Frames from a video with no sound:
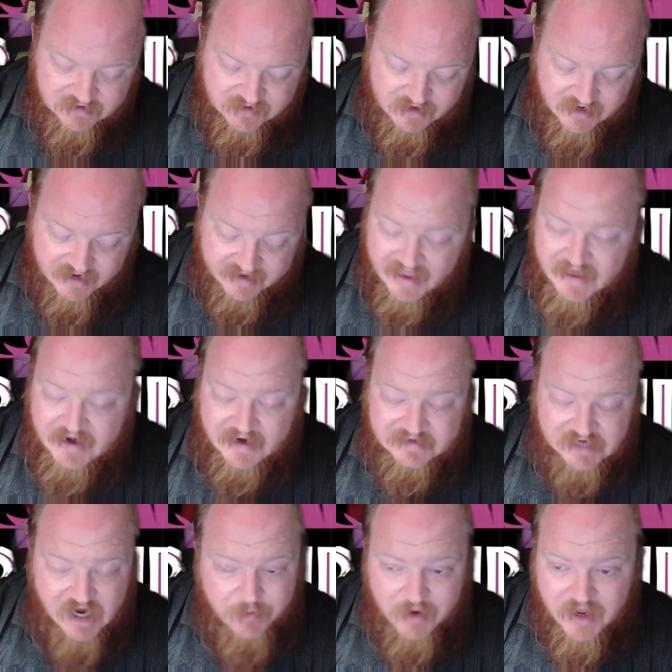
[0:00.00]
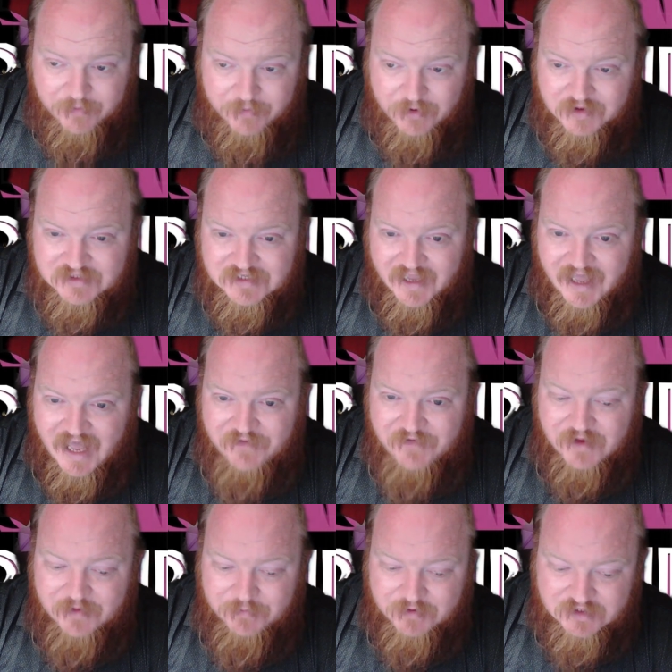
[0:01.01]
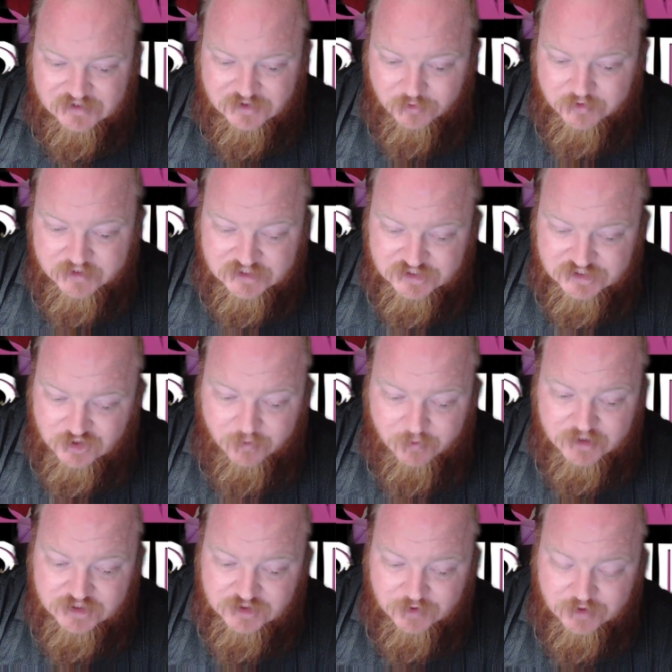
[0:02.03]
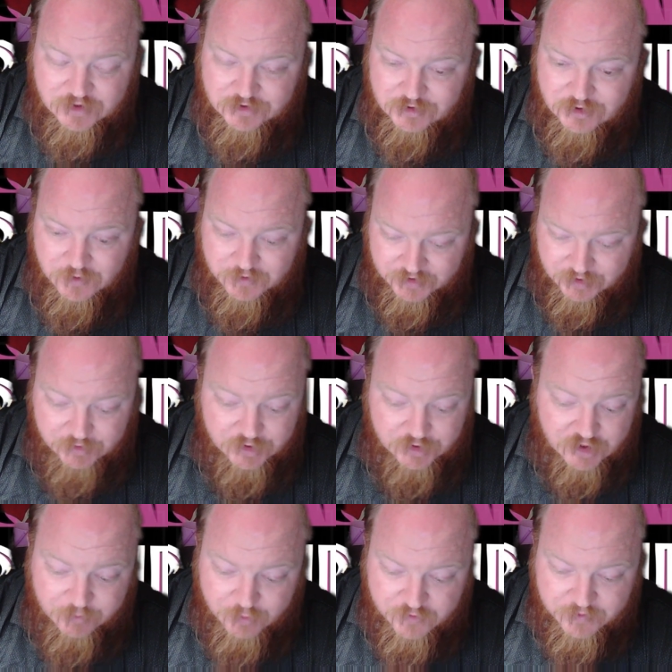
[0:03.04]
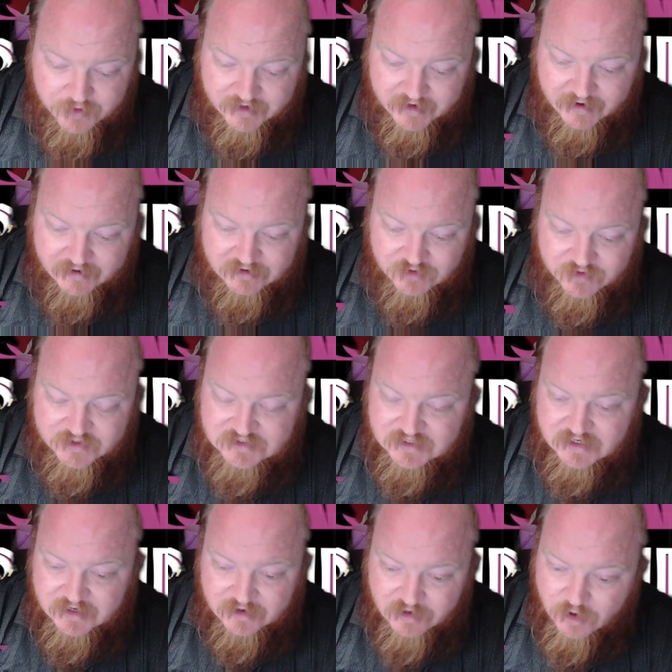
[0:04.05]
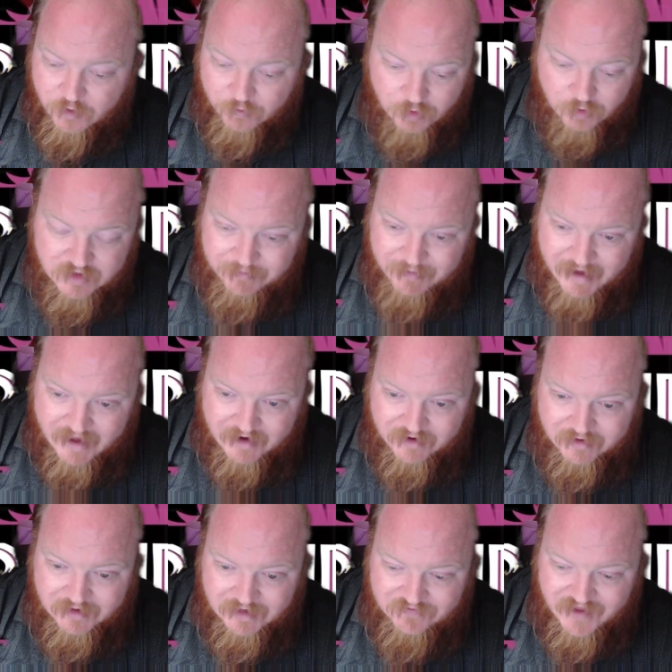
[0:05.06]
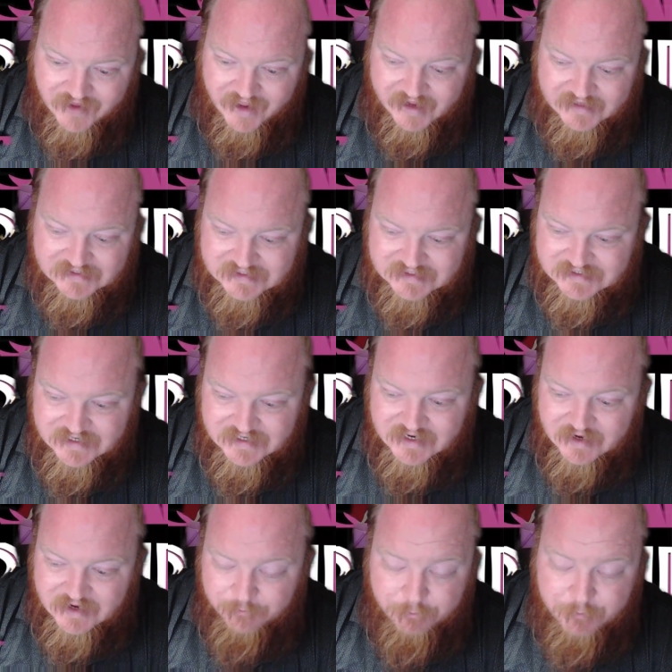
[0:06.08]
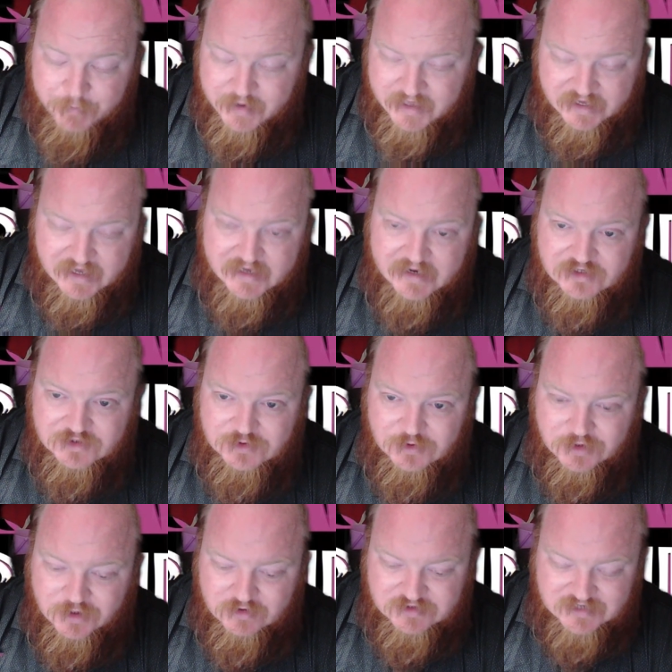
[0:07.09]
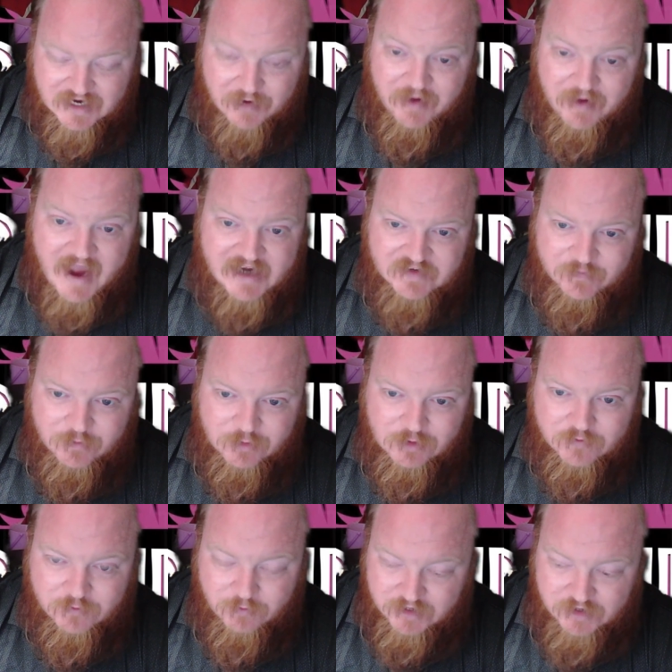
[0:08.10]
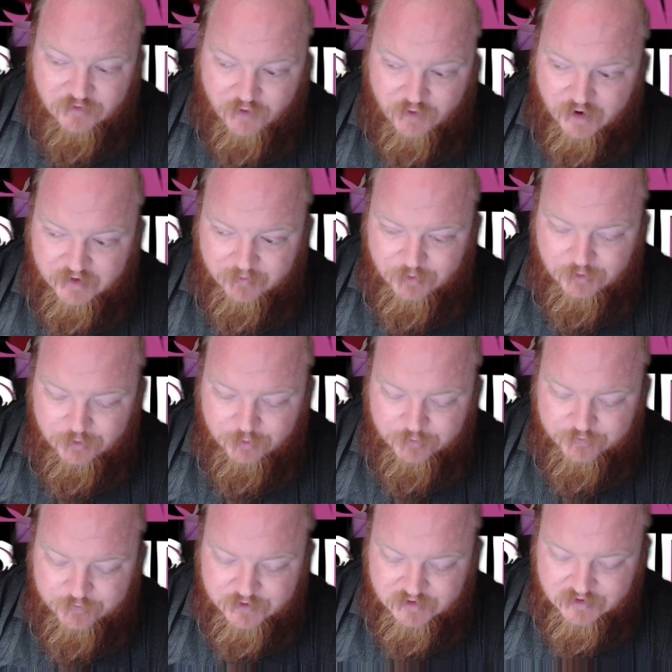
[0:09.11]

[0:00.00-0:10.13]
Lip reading: Again, I tell my opponents they have it, but there's only so much you can do with your movement characteristic, rolling battle in advance, me getting too close, and I reactive move when you've already moved.